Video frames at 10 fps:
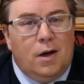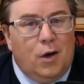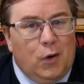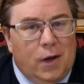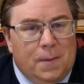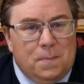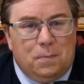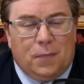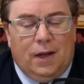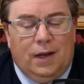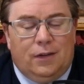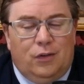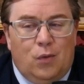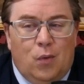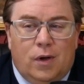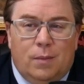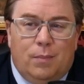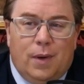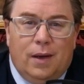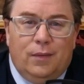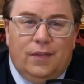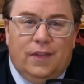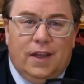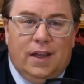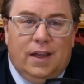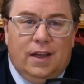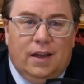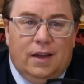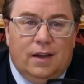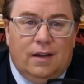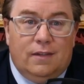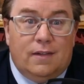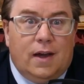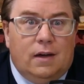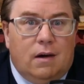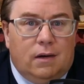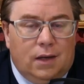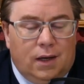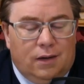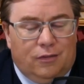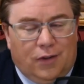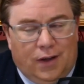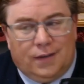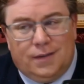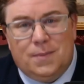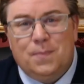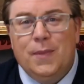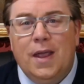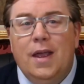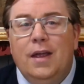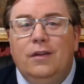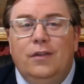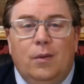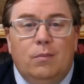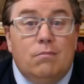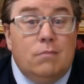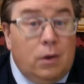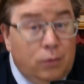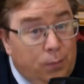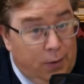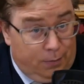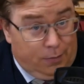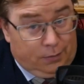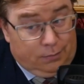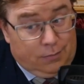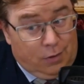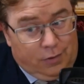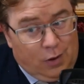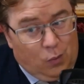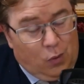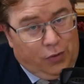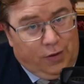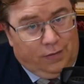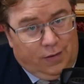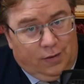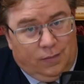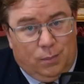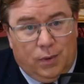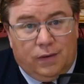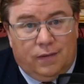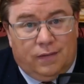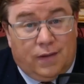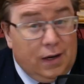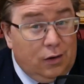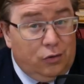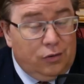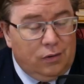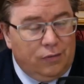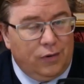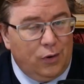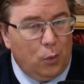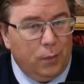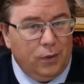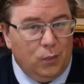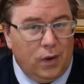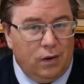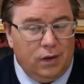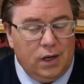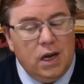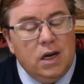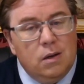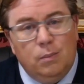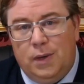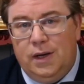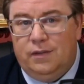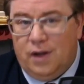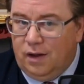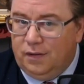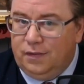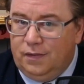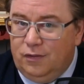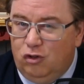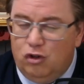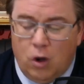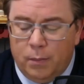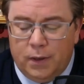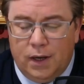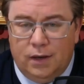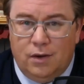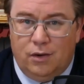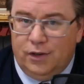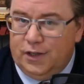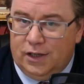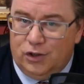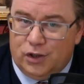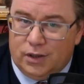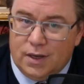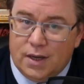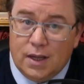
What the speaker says: Okay, let's talk about the Zeigarnik effect. So, most people won't know what this is, but it's a psychological phenomenon wherein incomplete tasks dominate our attention